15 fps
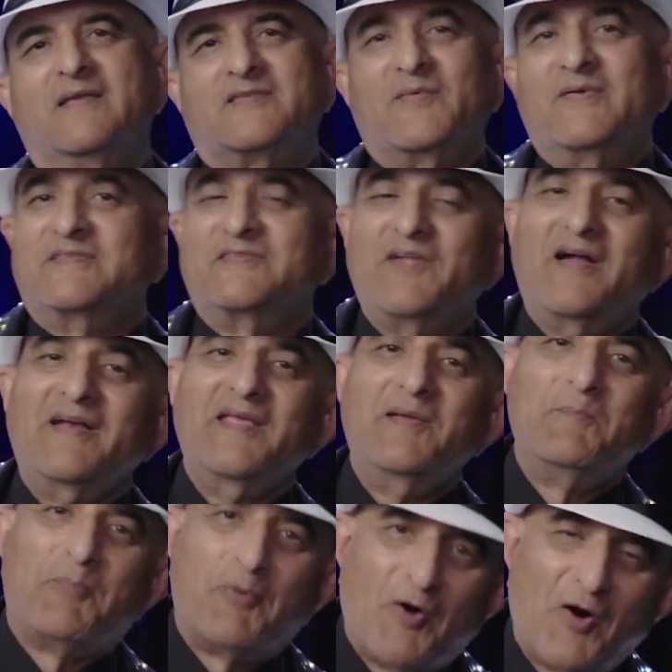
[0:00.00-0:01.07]
So it's not
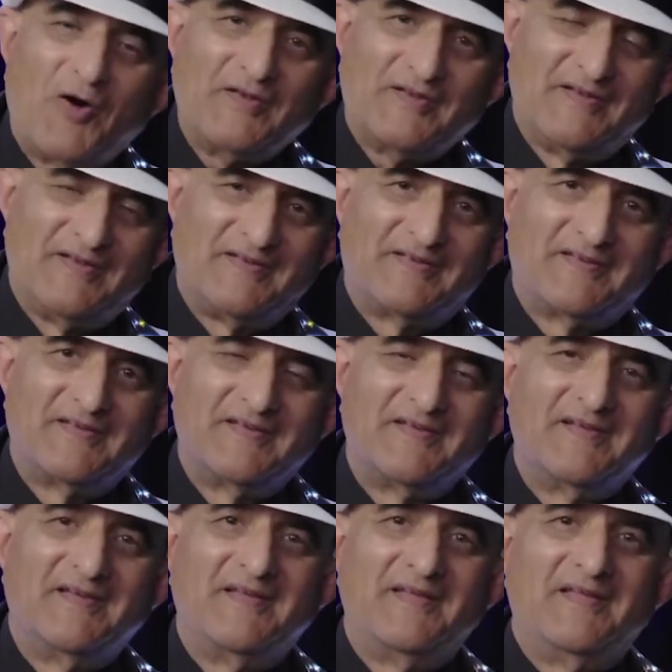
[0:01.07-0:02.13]
important
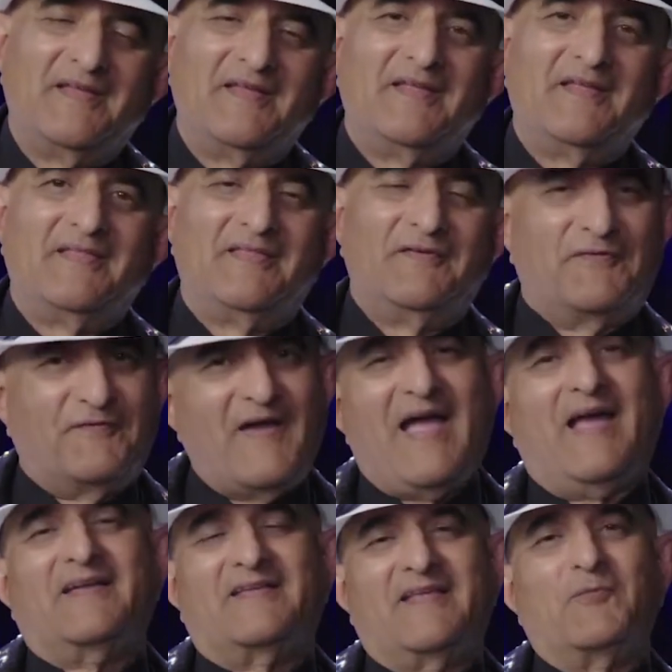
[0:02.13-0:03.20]
the
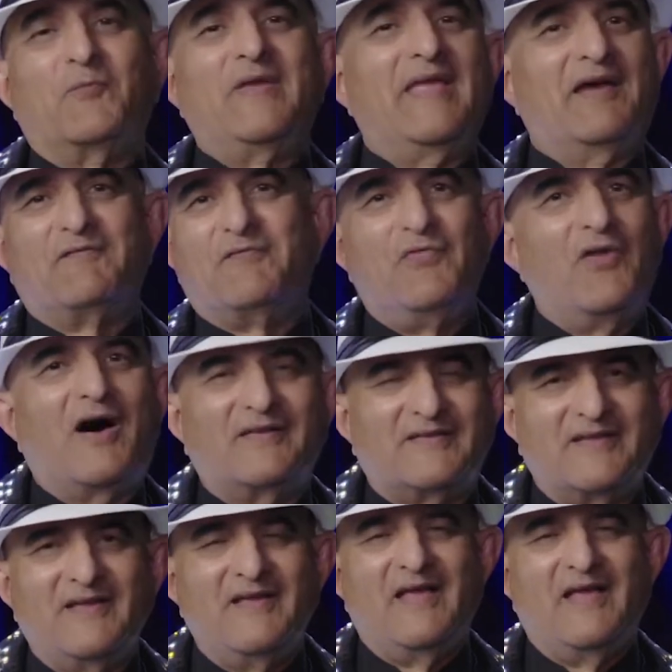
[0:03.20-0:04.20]
fact that we have not